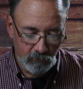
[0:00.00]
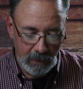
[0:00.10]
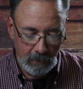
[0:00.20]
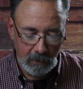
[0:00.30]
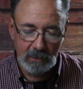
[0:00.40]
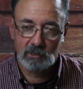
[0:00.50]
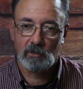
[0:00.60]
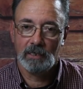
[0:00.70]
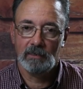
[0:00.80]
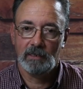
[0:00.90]
written
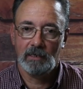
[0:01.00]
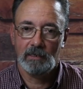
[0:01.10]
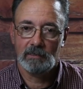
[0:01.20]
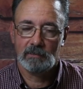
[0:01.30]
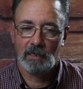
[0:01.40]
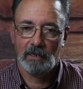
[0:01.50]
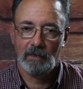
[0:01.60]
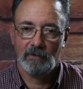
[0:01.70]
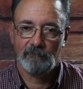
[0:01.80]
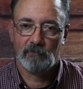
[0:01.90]
concerning the